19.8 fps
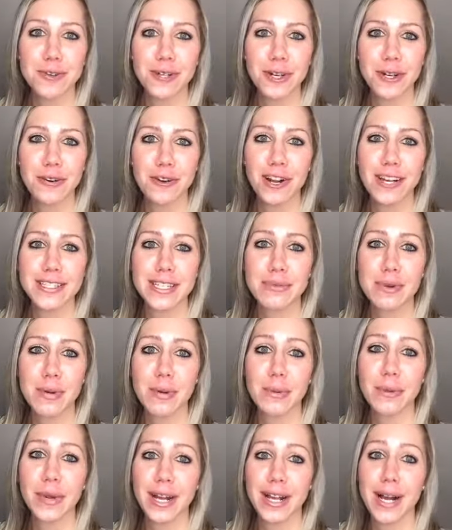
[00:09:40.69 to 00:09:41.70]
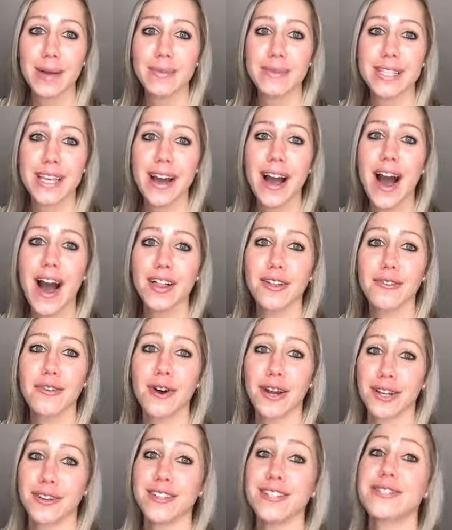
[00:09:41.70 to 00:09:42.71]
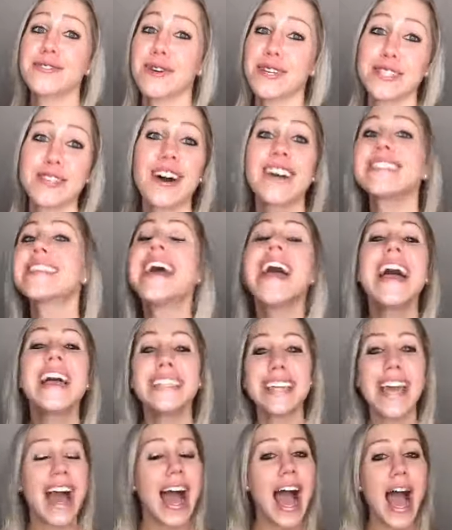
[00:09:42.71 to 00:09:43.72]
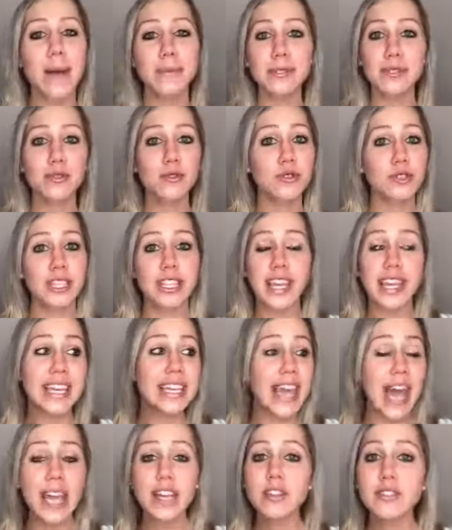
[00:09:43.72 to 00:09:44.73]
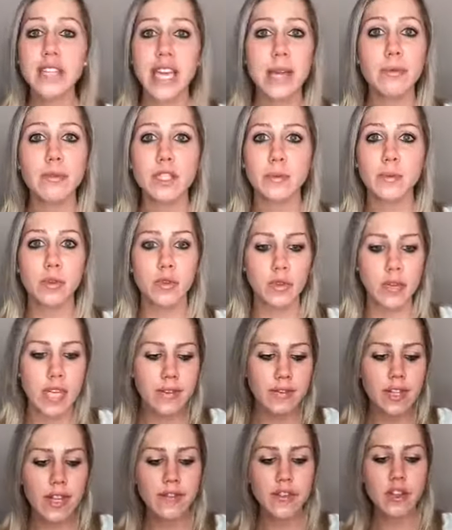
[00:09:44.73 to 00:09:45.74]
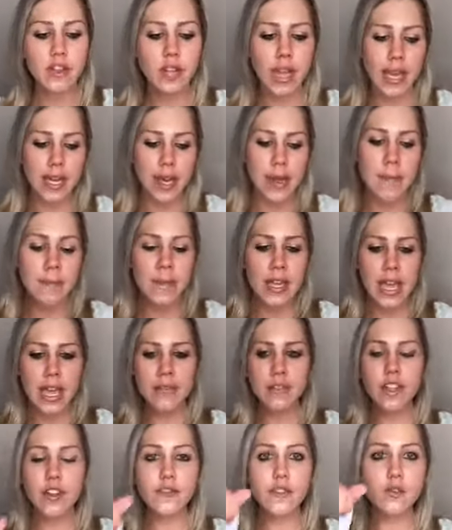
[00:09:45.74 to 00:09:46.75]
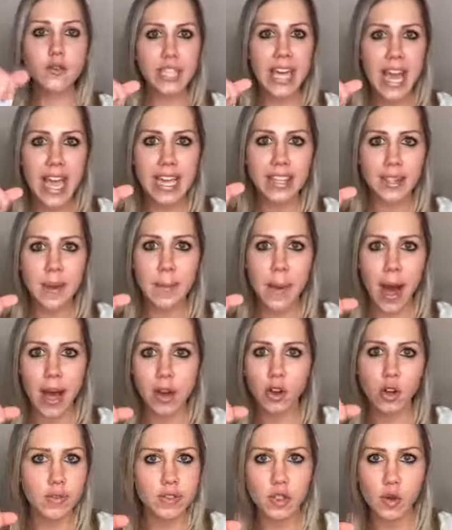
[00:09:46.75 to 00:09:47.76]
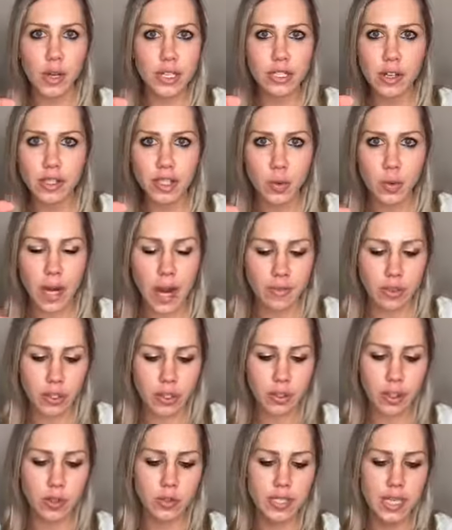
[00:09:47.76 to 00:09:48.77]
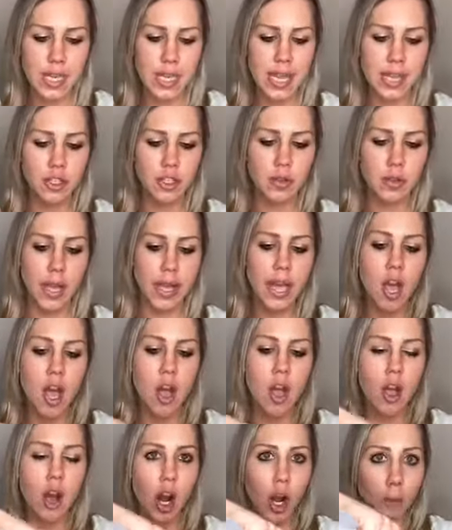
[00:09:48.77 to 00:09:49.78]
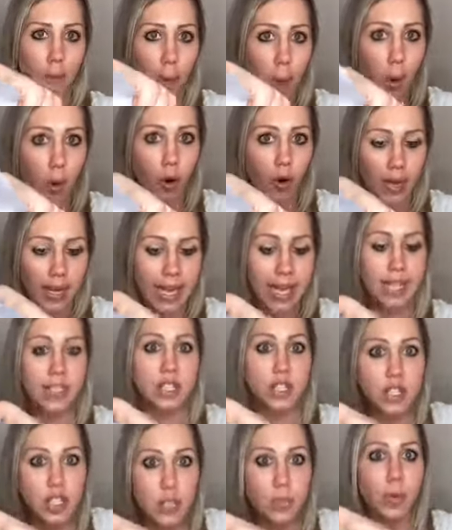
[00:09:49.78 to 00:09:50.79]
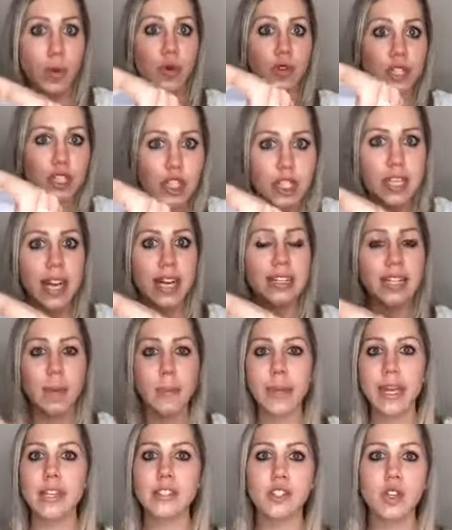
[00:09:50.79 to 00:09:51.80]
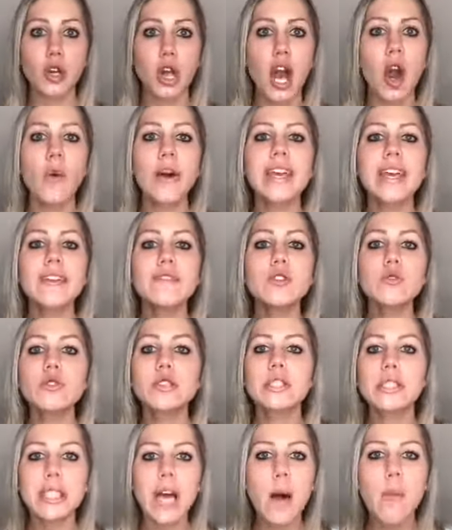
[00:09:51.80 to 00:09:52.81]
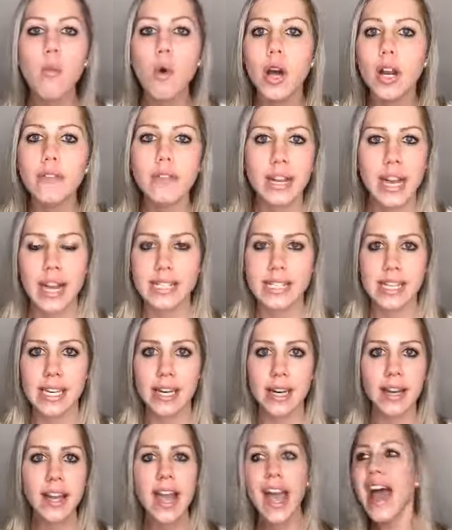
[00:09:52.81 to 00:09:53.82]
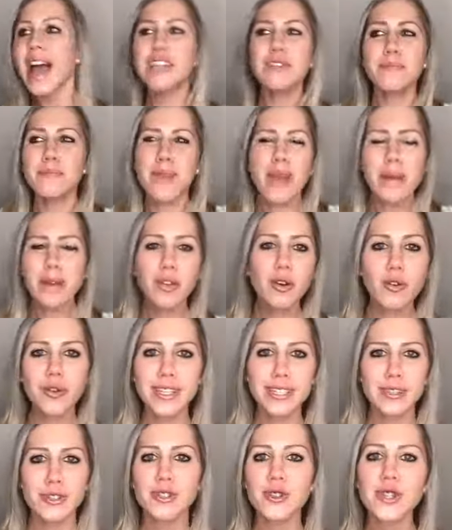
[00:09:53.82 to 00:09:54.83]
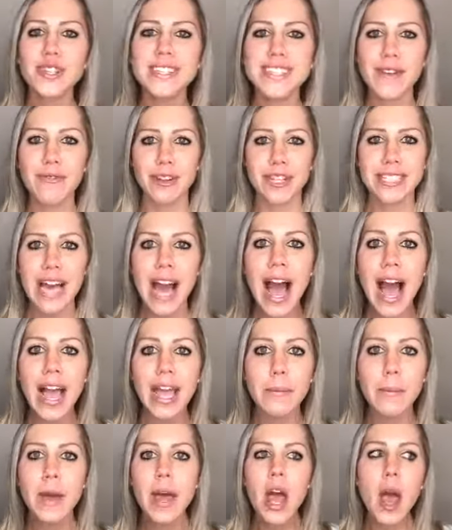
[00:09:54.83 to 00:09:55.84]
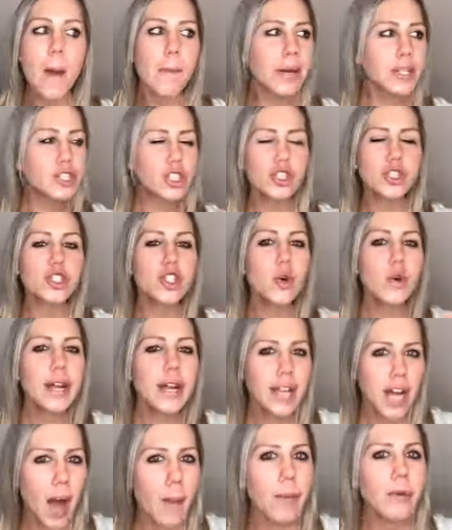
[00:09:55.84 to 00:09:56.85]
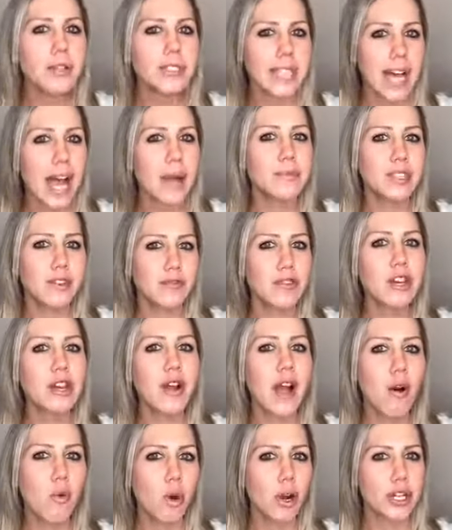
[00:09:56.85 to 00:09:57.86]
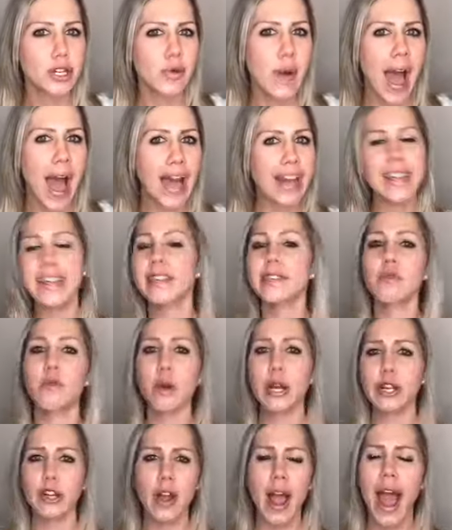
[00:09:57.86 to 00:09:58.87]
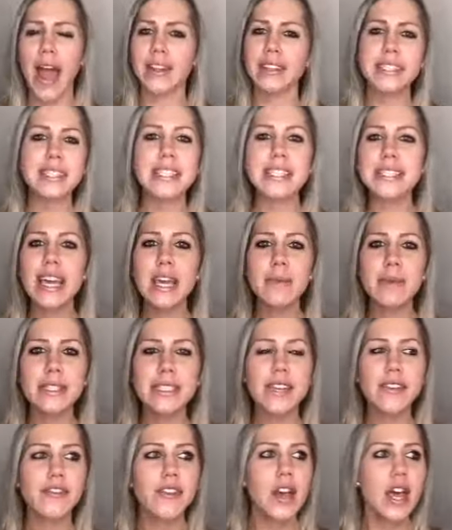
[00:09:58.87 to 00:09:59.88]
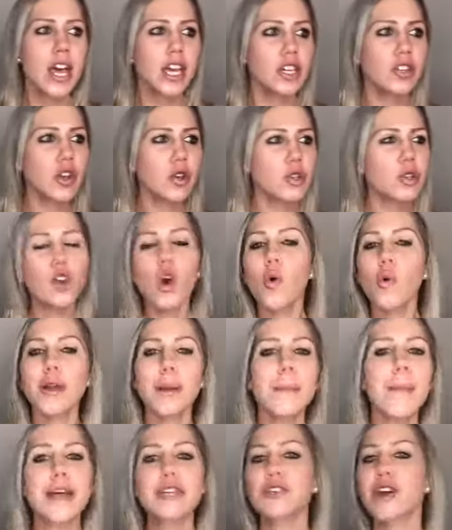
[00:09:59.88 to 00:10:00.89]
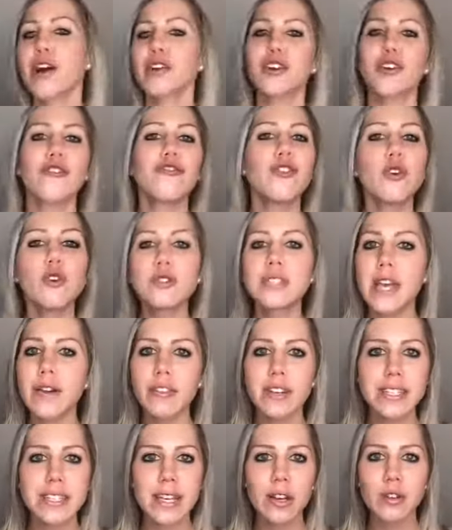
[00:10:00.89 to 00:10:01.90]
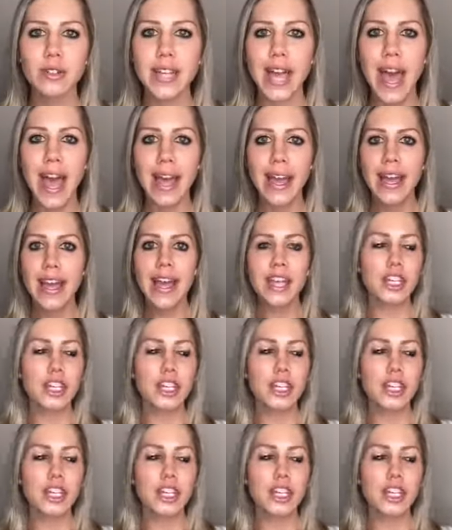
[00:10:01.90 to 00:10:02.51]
You're a crazy woman when it comes to olive oil and soy sauce. Yeah, absolutely. Like, get your tablespoon. Even if you take the bottle of soy sauce or whatever you're using and you like are pouring into the spoon and just kind of dumping as you go, it gives you somewhat of an idea. And maybe you don't need to do this every time, but just do it a couple of times to figure out where you're at. It's the same as if, you don't want to measure out your foods every single day.